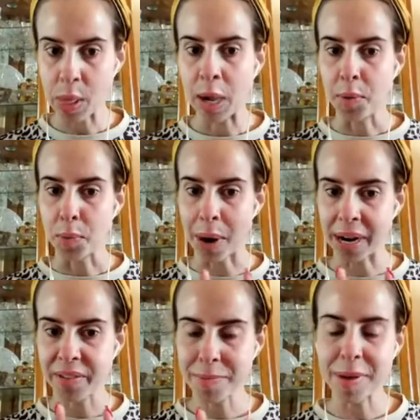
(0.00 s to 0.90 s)
one
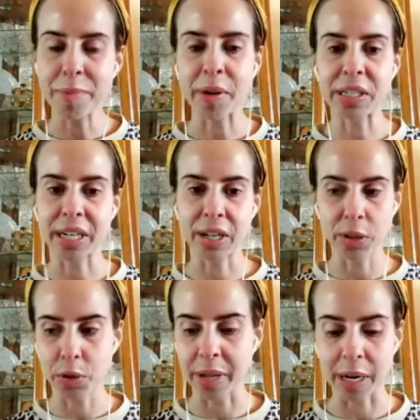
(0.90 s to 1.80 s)
of them in
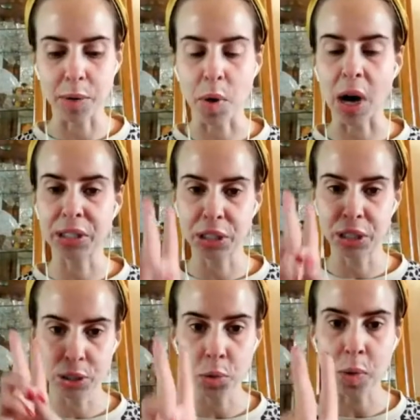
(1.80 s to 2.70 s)
particular that I watched
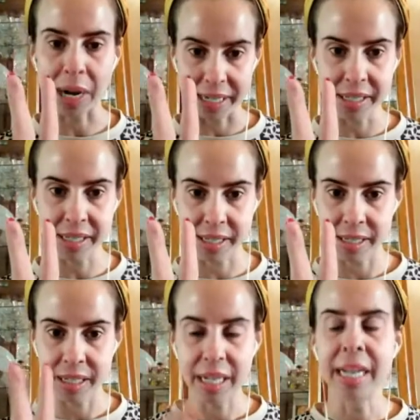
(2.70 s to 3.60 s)
twice,
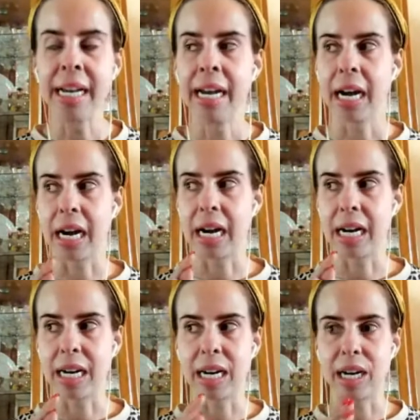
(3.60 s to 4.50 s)
because
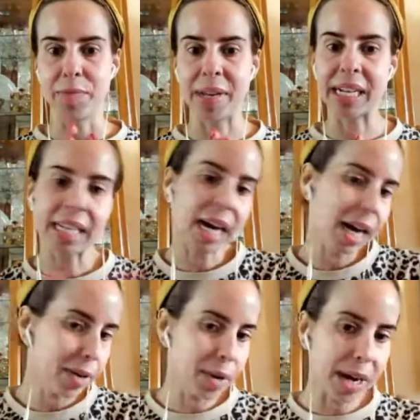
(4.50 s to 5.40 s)

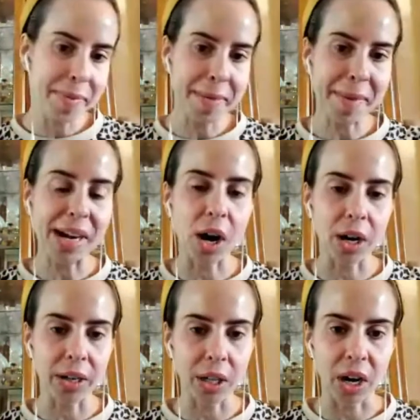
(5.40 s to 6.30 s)
I'm in my car
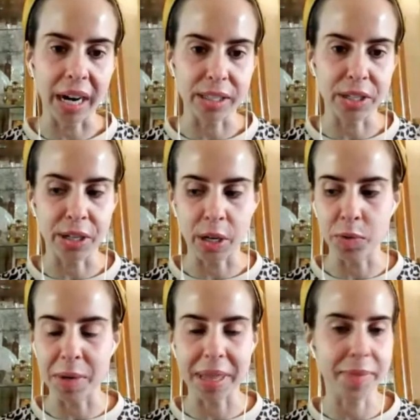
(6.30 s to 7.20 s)
a lot, you know,
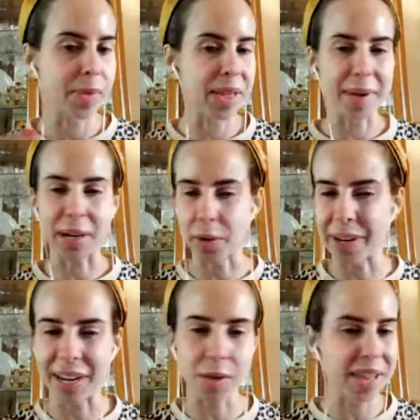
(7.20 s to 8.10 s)
with my
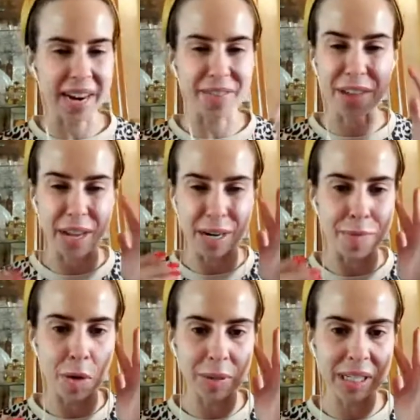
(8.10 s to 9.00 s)
career, with everything. I'm always